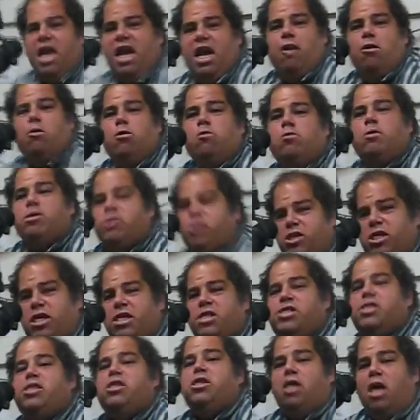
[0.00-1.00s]
It was
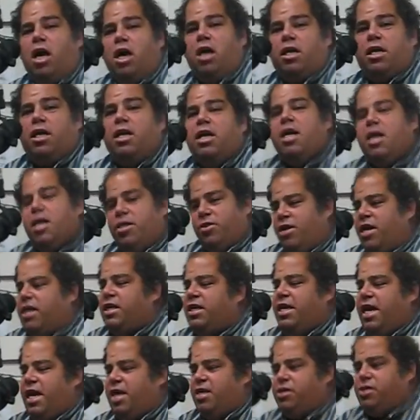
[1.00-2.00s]
just luck
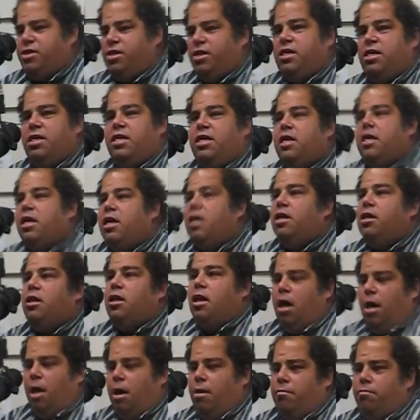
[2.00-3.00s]
that Kansas City
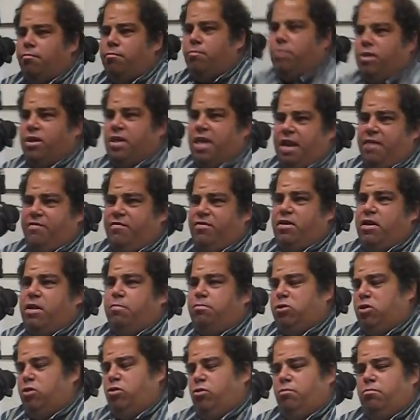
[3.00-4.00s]
gave it
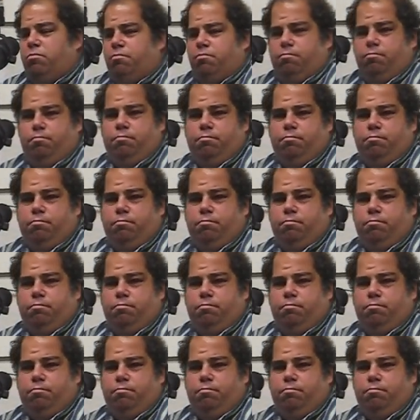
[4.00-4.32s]
up to them.